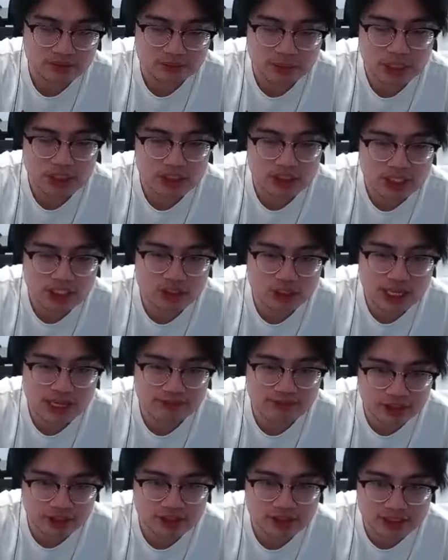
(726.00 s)
But you need to
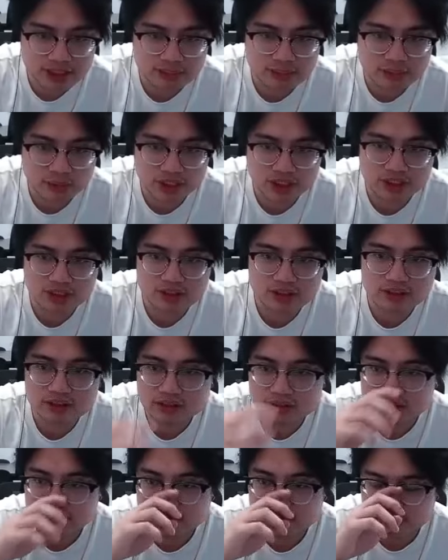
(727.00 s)
have a good team with it.
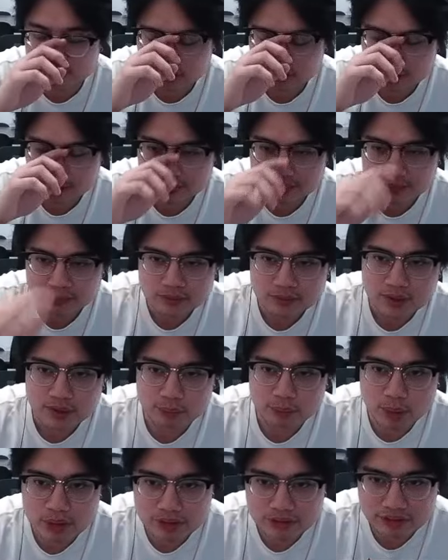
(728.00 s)

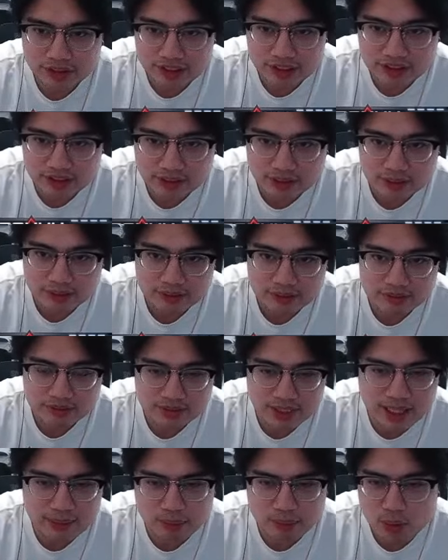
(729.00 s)
Broken freaking hero.
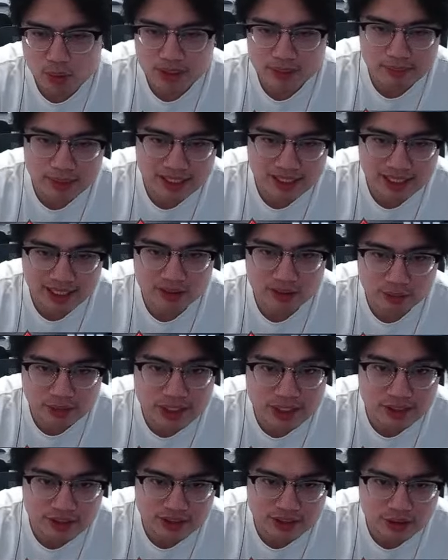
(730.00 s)
Not broken, but like
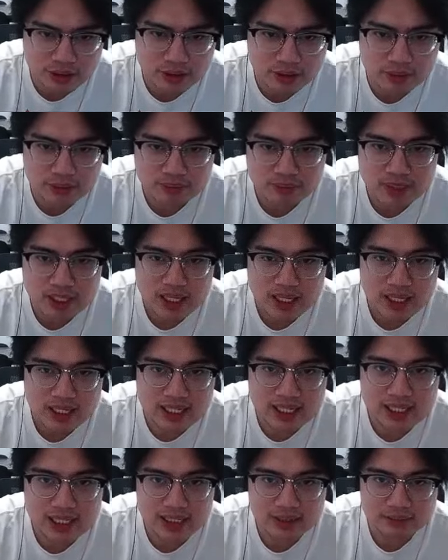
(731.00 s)
really good hero.
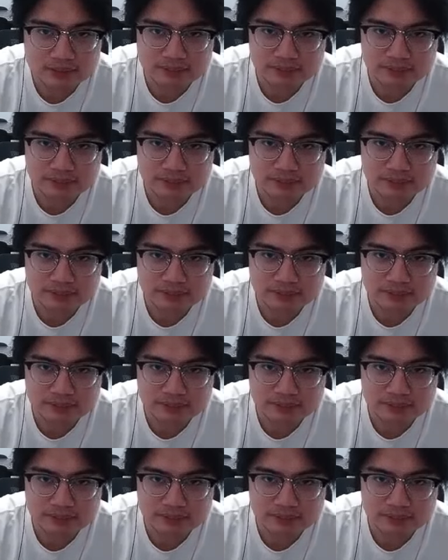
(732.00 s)
Lilia.